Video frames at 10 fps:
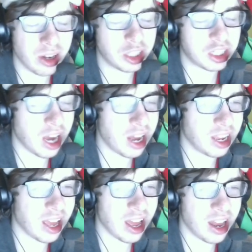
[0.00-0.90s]
Jan
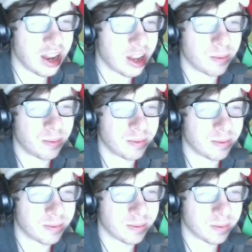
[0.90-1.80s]
again. Stronger than you
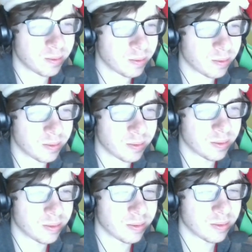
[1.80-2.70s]
actually are. And
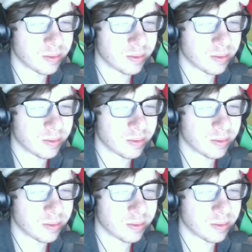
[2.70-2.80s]
we are like,